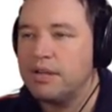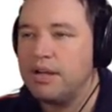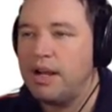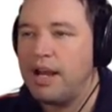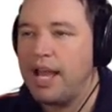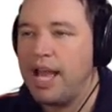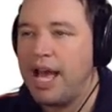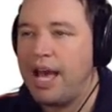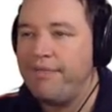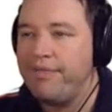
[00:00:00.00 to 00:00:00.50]
I
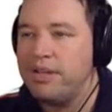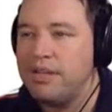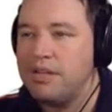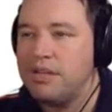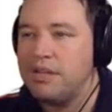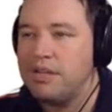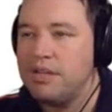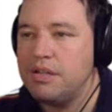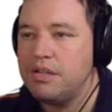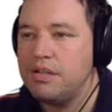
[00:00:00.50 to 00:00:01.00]
haven't
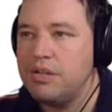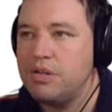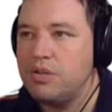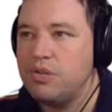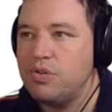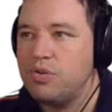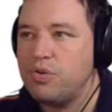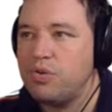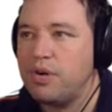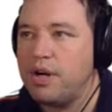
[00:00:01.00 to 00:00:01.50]

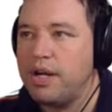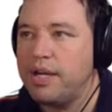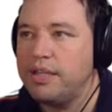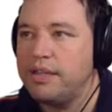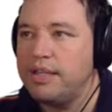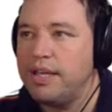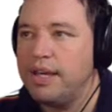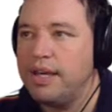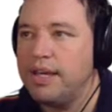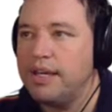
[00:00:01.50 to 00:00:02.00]
tried
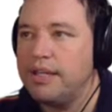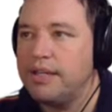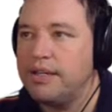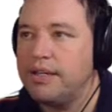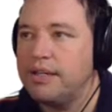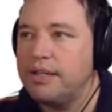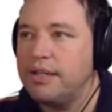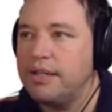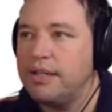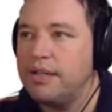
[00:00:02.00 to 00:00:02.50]
that
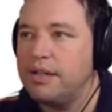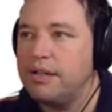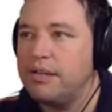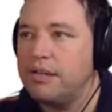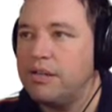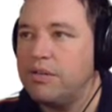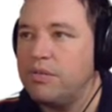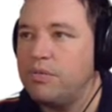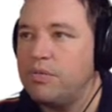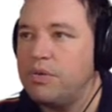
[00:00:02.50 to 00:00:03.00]
in a
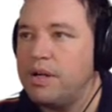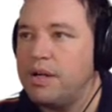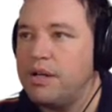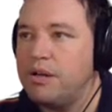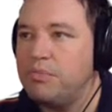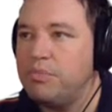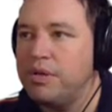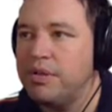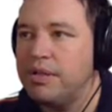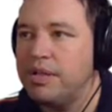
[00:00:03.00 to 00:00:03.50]
little while,
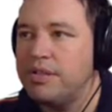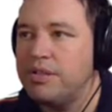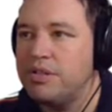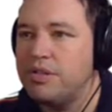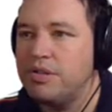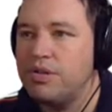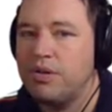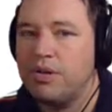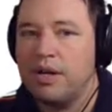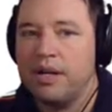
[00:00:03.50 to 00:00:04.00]
but let's
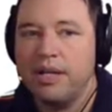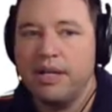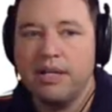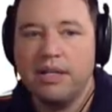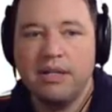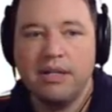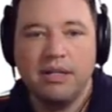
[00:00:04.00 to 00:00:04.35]
try it.